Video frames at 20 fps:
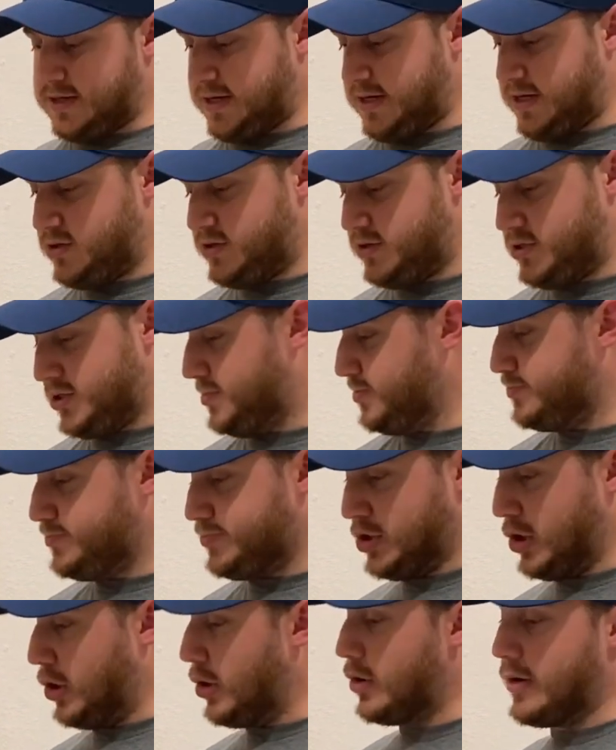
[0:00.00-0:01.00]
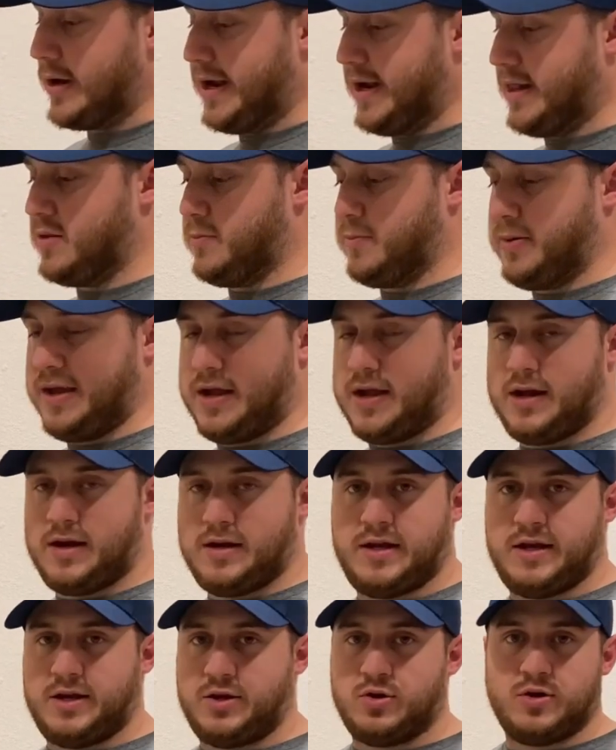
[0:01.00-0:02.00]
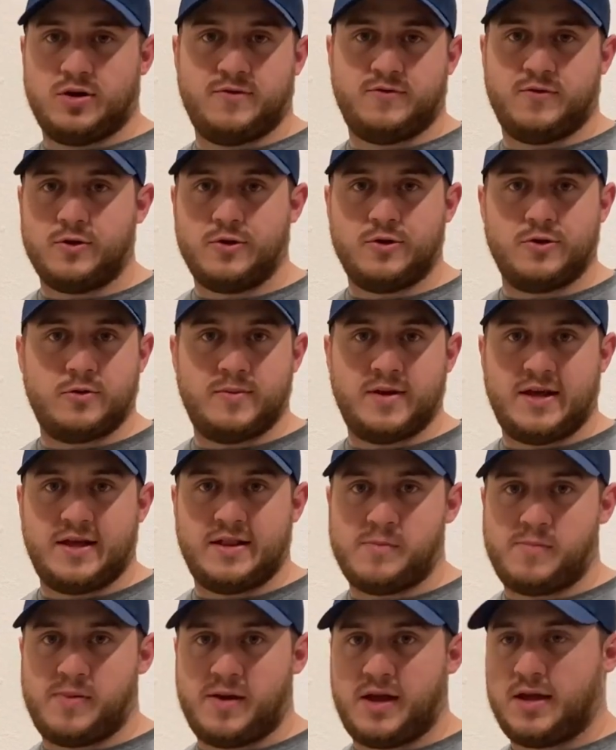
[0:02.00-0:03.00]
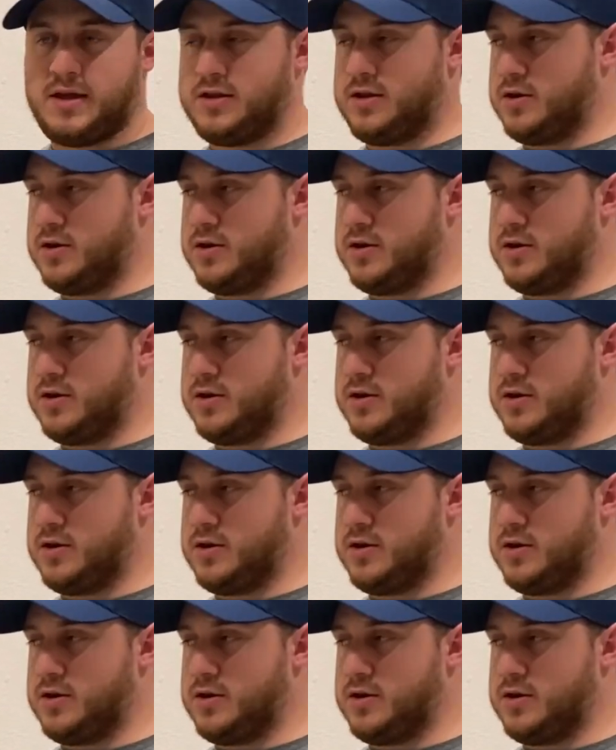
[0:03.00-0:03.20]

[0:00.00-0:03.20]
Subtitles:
You can just throw it right in the pan and cook it for a little bit in the pan.